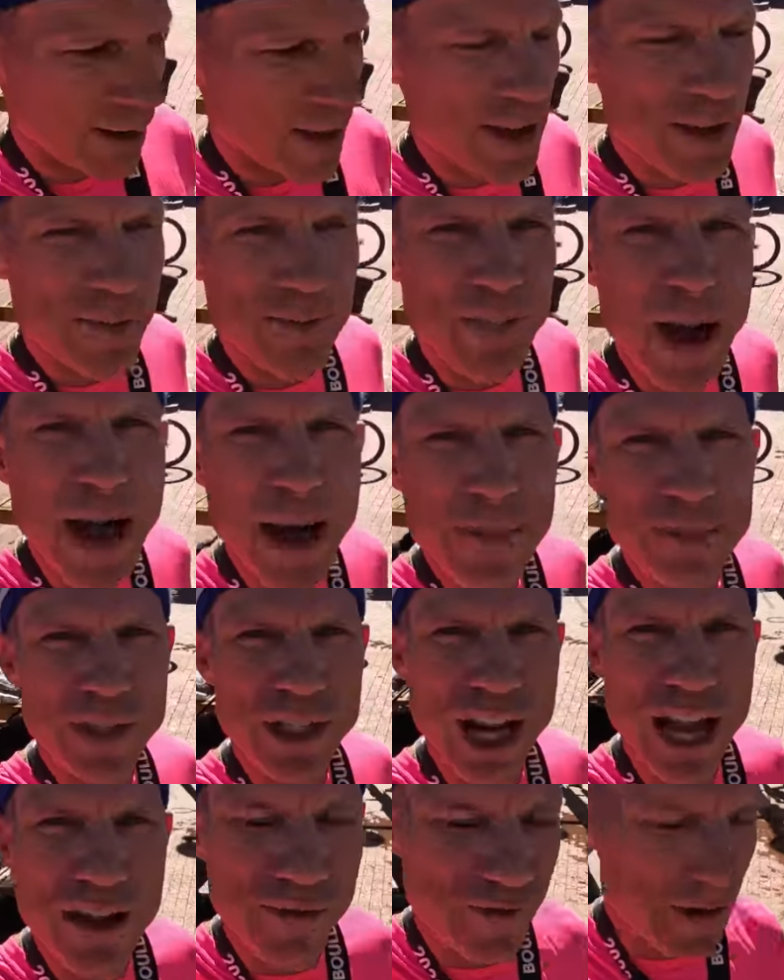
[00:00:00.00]
This pop
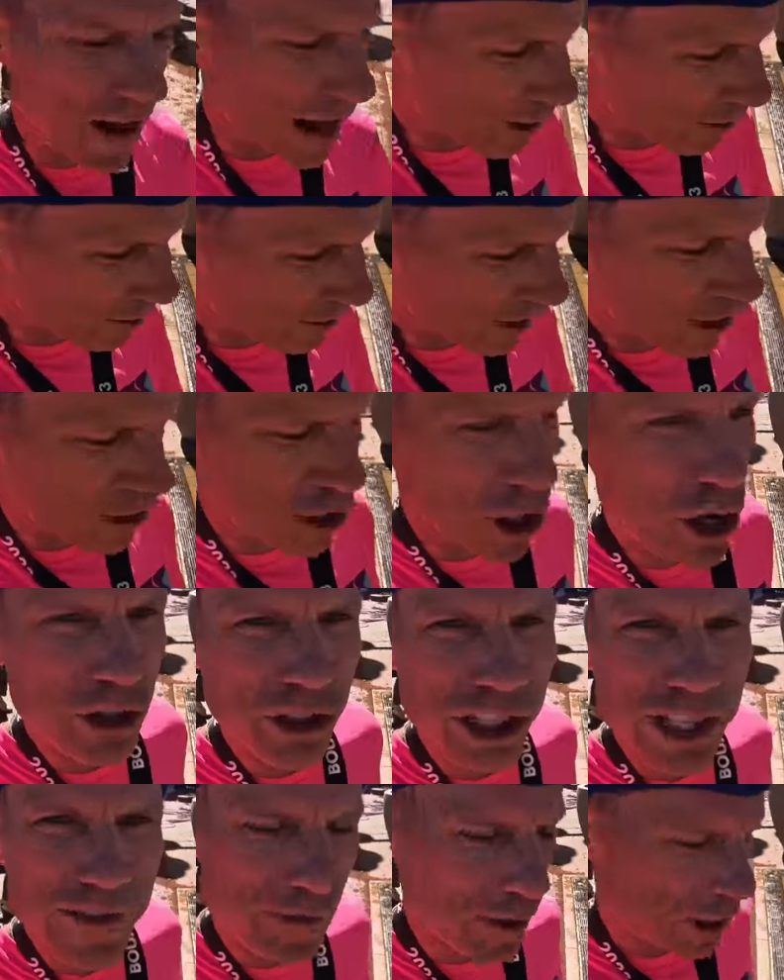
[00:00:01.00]
gen fountain is
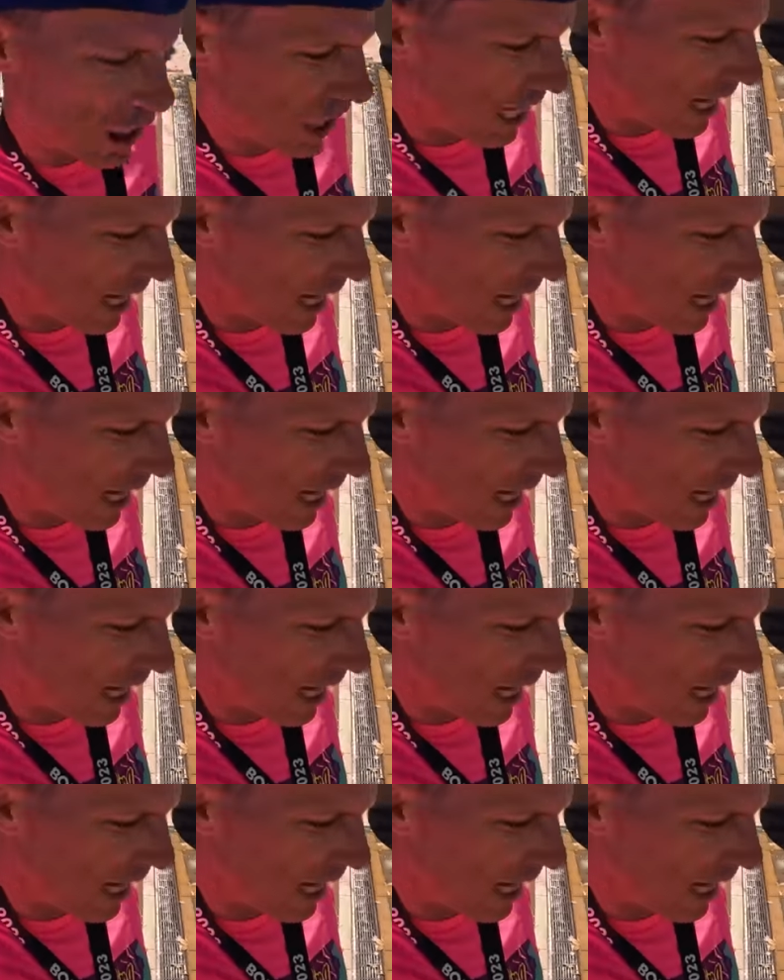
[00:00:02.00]
usually for